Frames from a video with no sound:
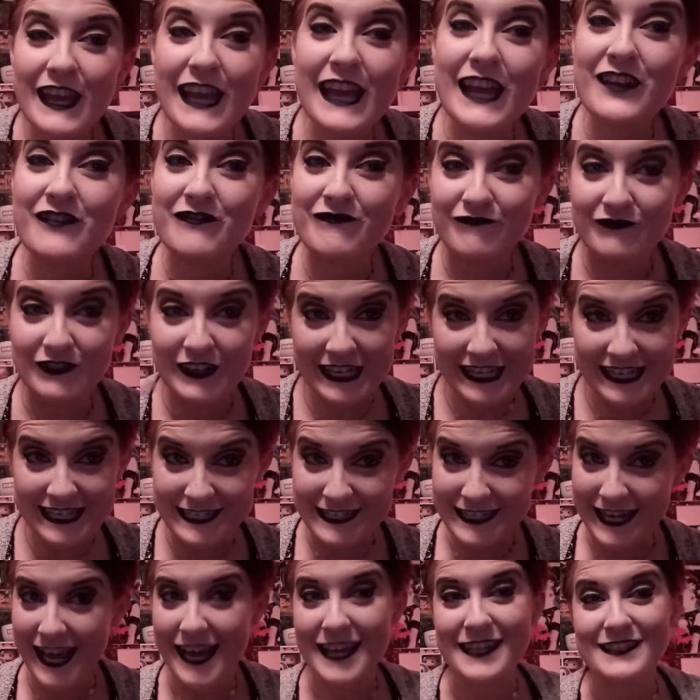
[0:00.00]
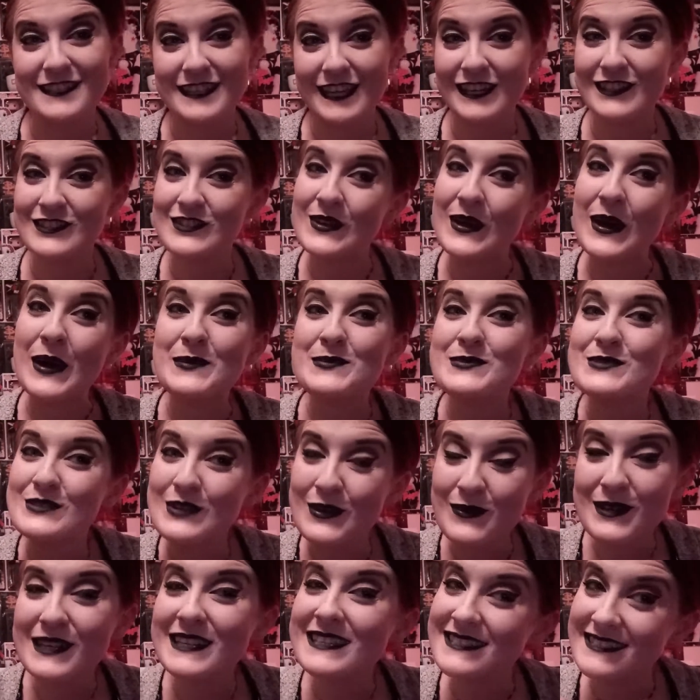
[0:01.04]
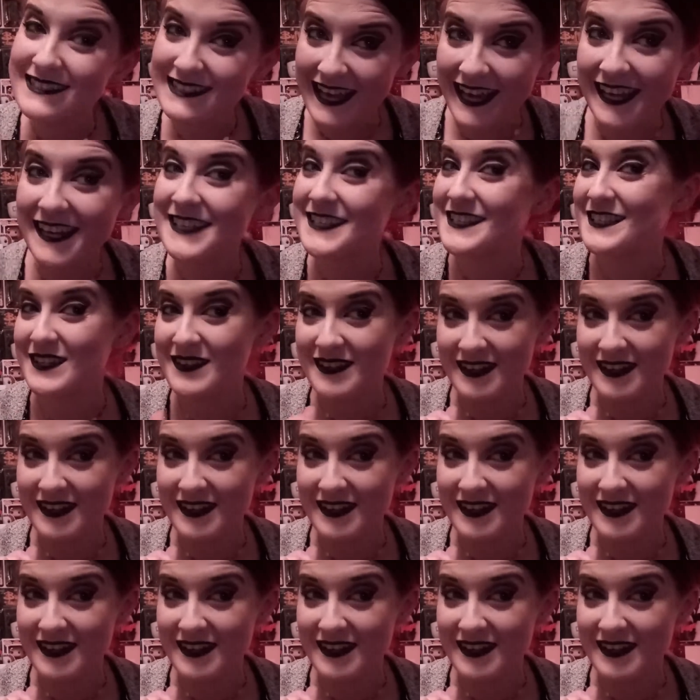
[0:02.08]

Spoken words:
fan-freaking-tastic. So I'm so excited